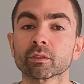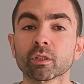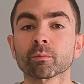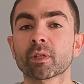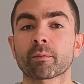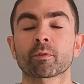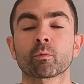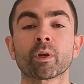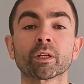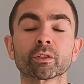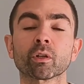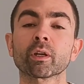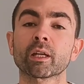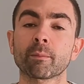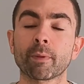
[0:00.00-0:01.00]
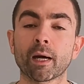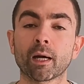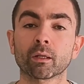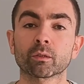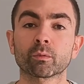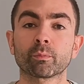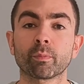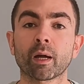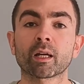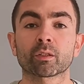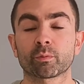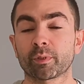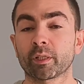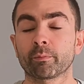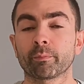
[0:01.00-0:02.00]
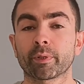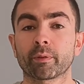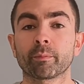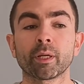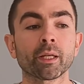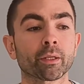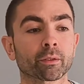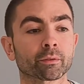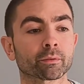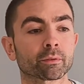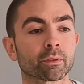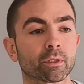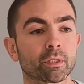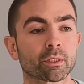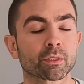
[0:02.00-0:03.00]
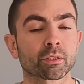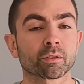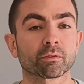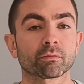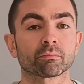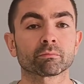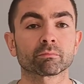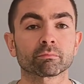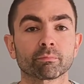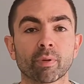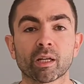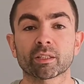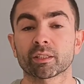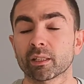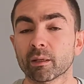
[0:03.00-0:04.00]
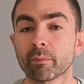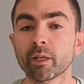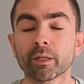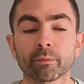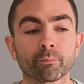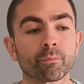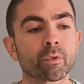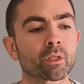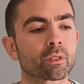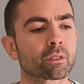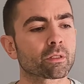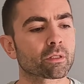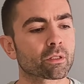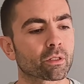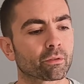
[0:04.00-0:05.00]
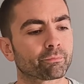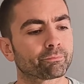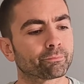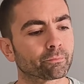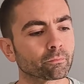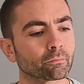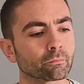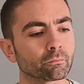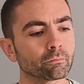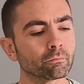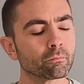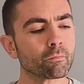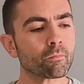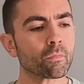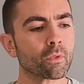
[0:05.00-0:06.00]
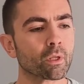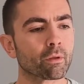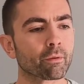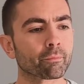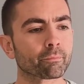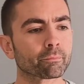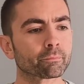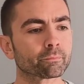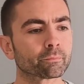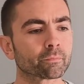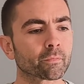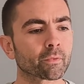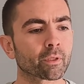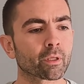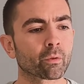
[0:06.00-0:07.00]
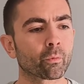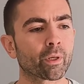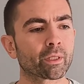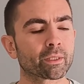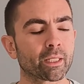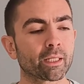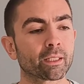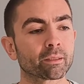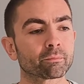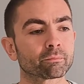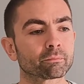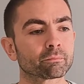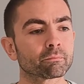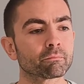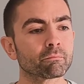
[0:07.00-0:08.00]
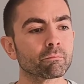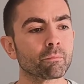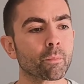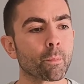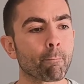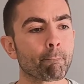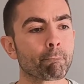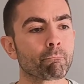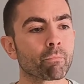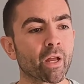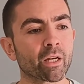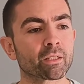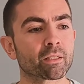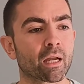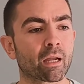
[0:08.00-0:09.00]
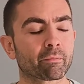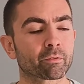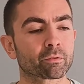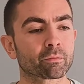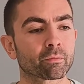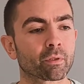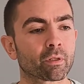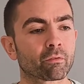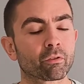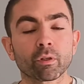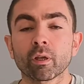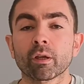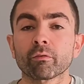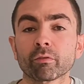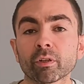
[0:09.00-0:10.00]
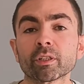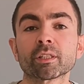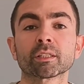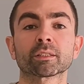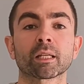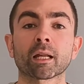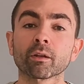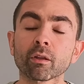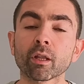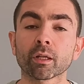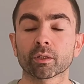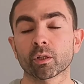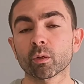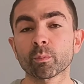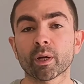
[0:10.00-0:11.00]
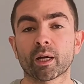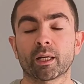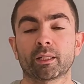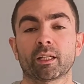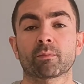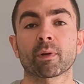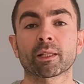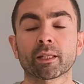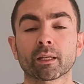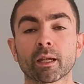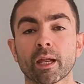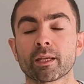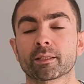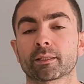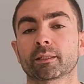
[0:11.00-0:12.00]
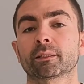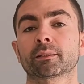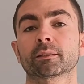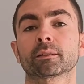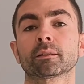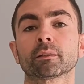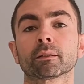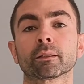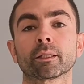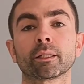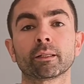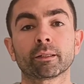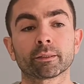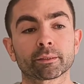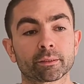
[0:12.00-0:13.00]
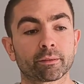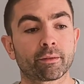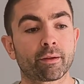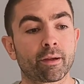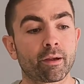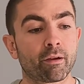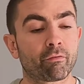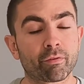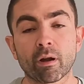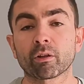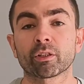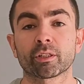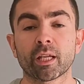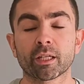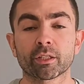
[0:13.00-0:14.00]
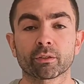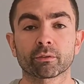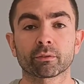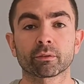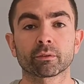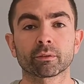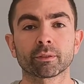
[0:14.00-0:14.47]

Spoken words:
Sometimes we're talking about parts per million, so parts in a million. So um, we're dealing many times. For instance, another paradigmatic case is fraud detection.